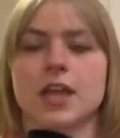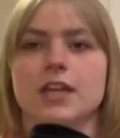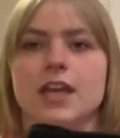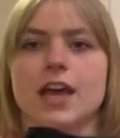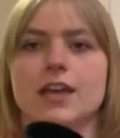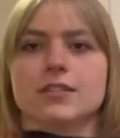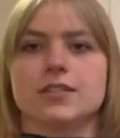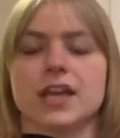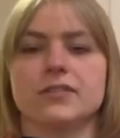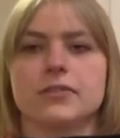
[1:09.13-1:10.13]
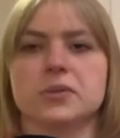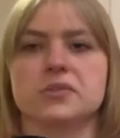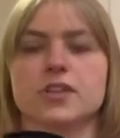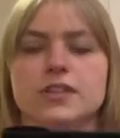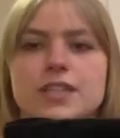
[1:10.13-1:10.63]
and it has
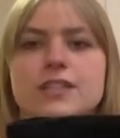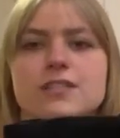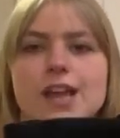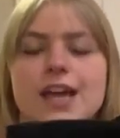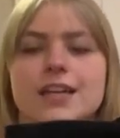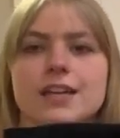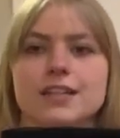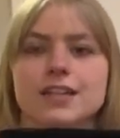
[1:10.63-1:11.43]
headphones on the inside.